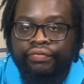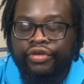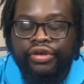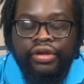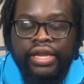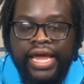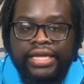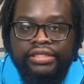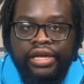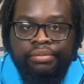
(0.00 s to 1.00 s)
your
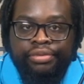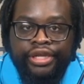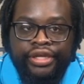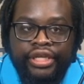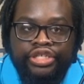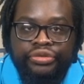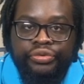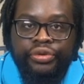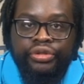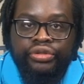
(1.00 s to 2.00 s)
last company that you
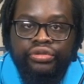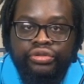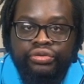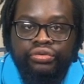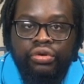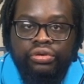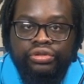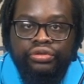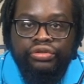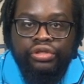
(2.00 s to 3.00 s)
want to go to